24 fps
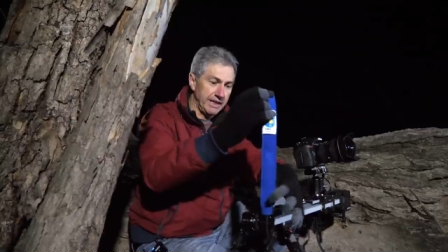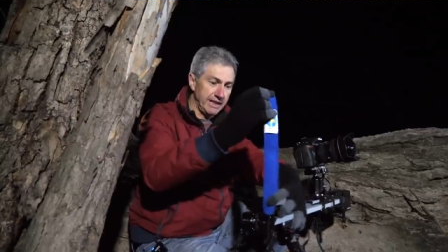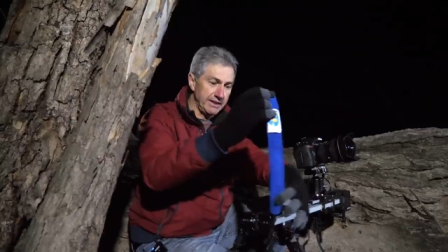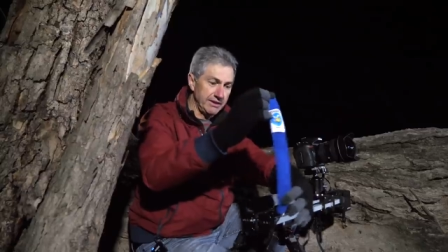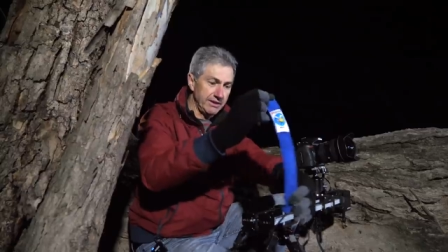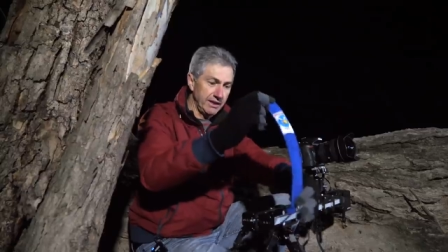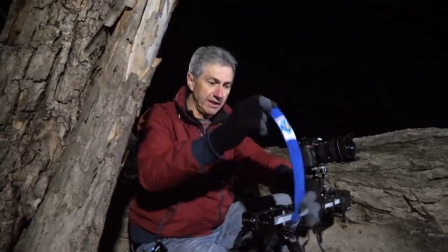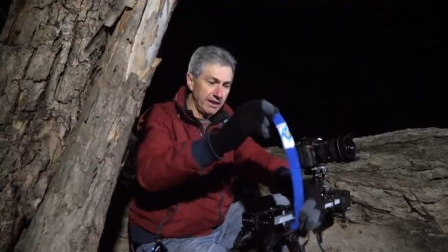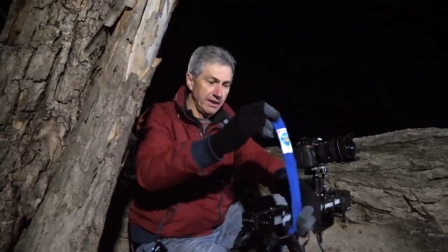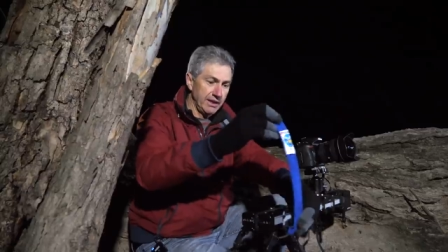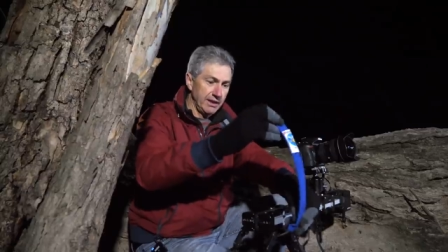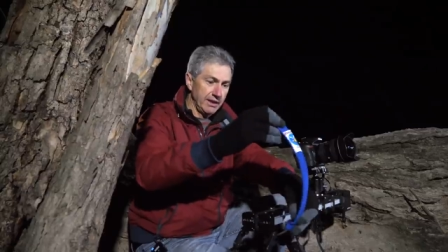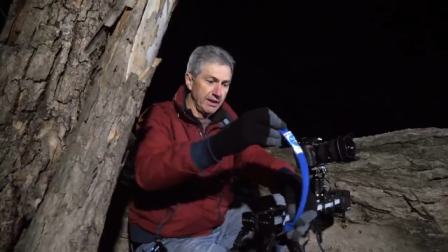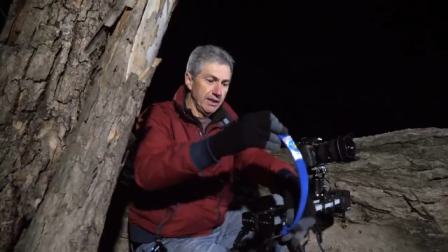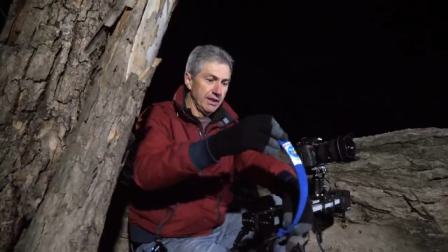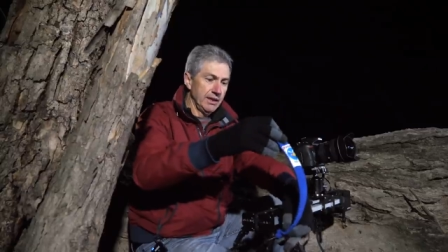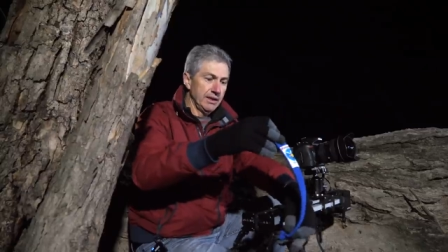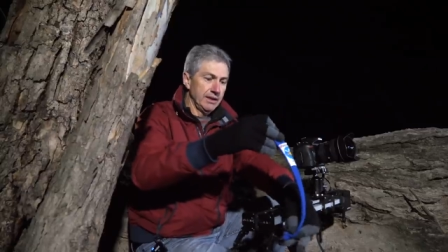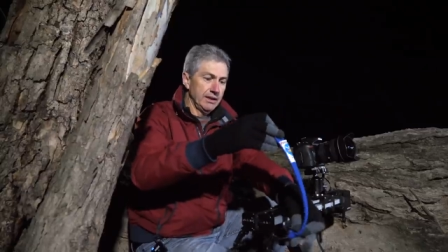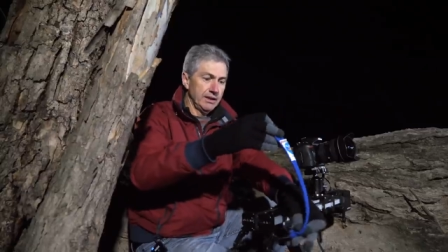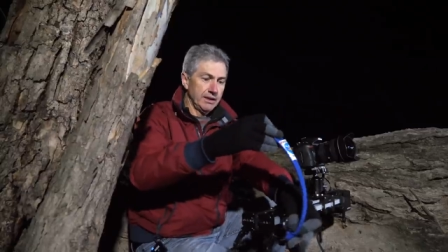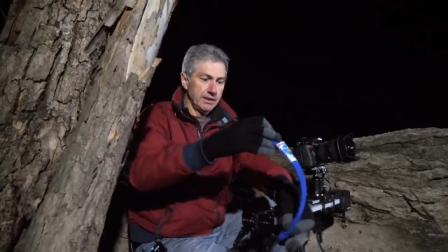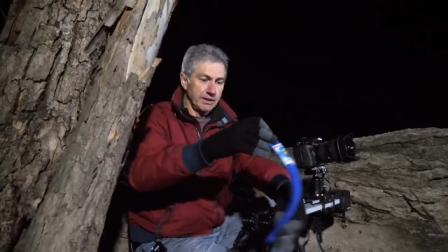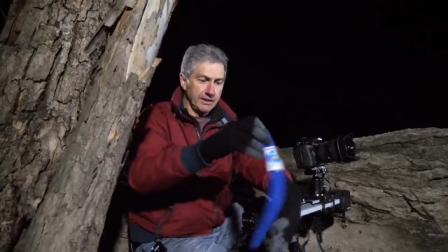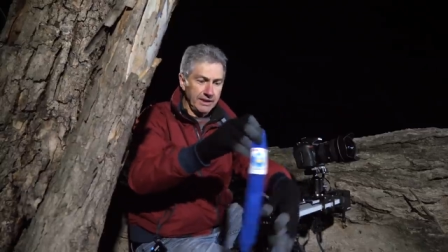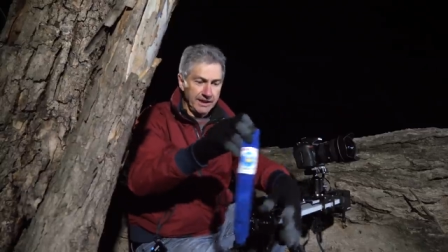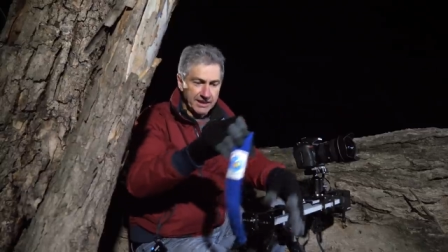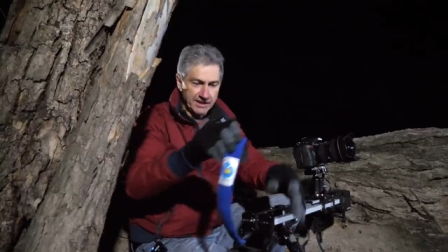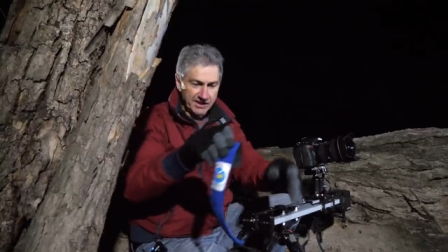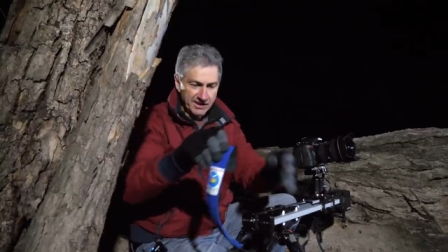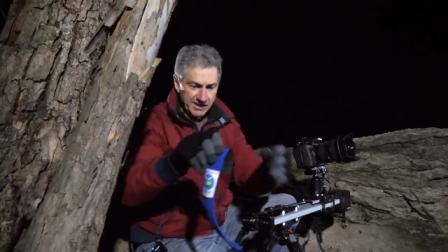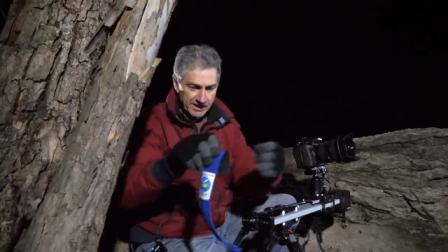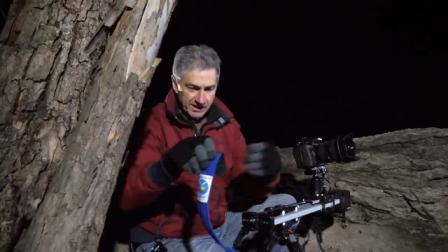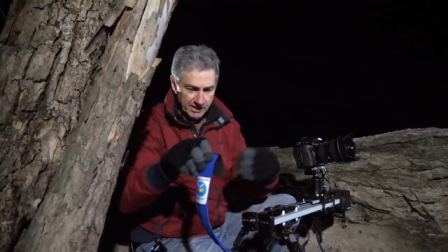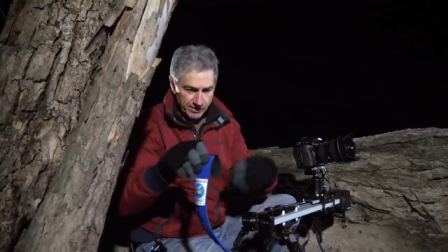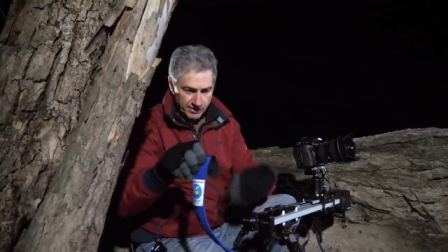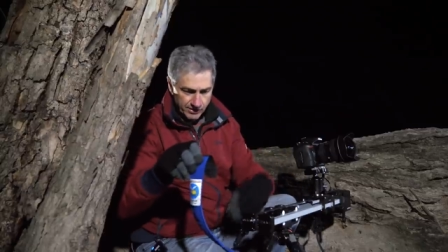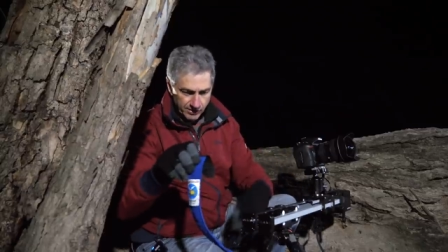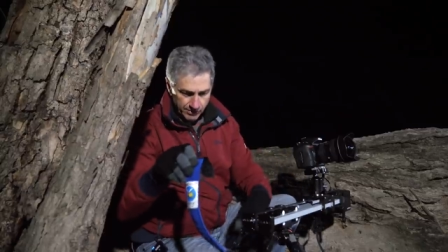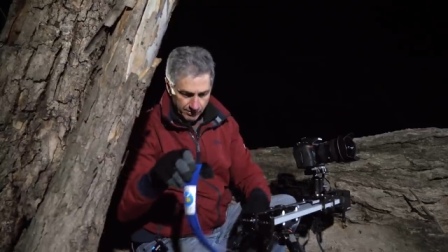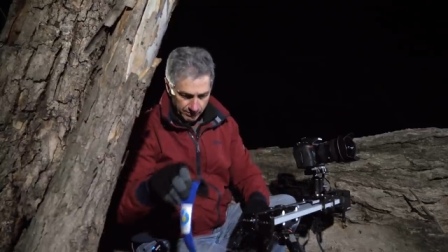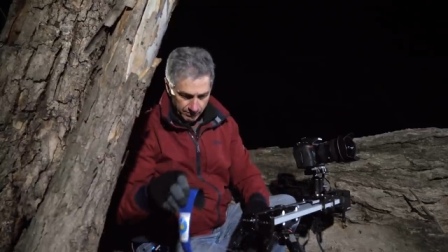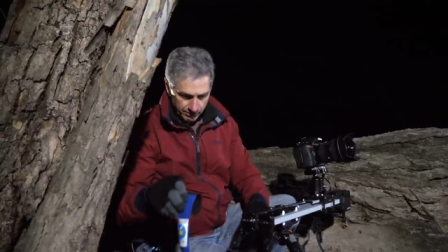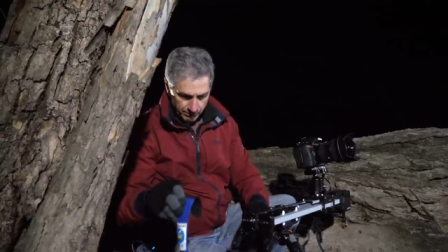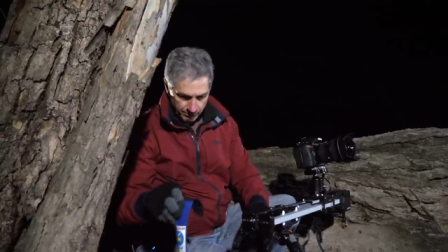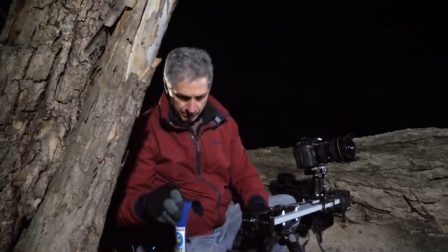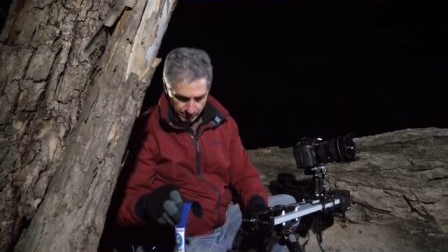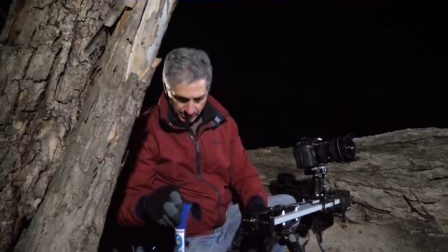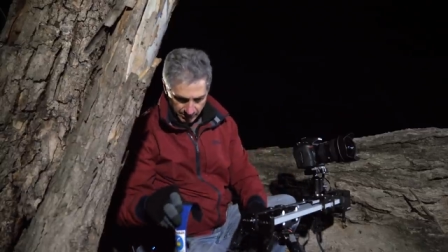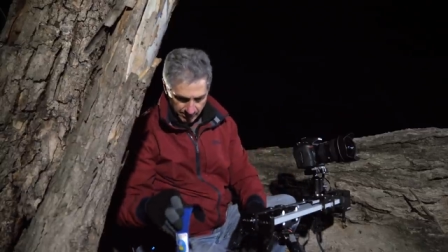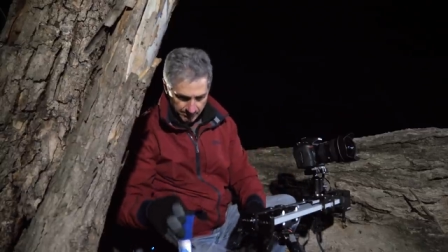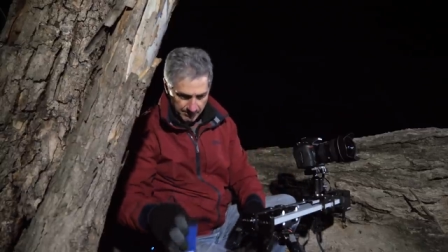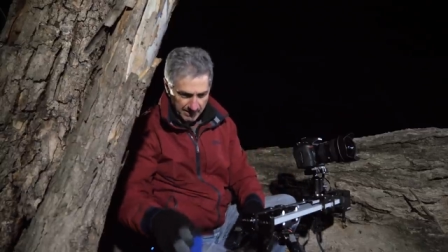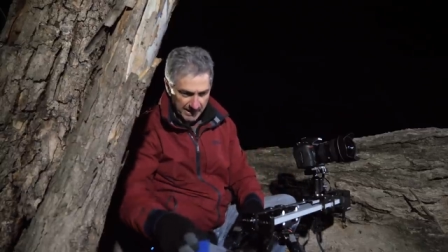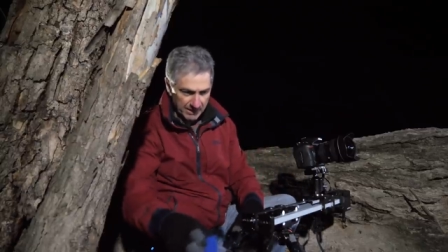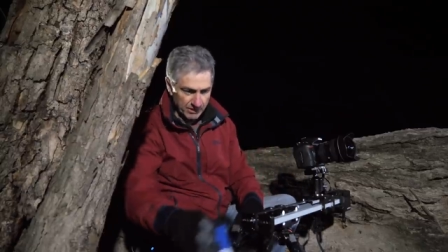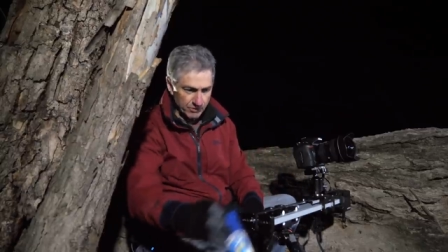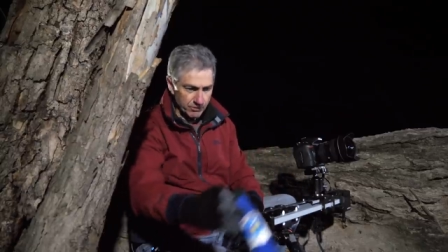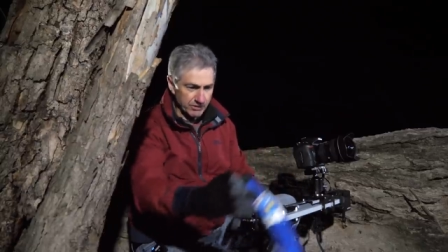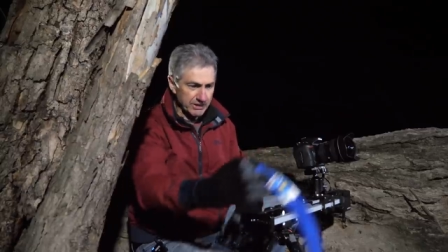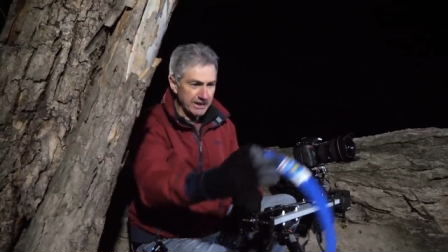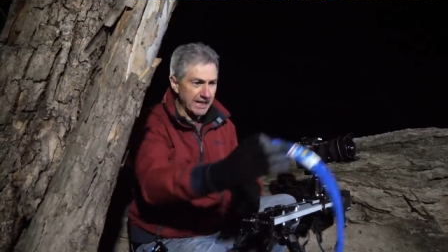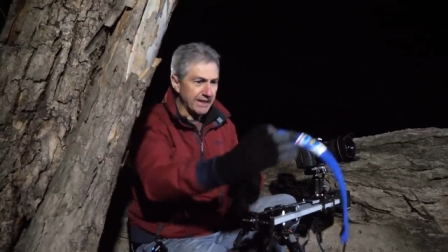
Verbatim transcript: end connects into a battery.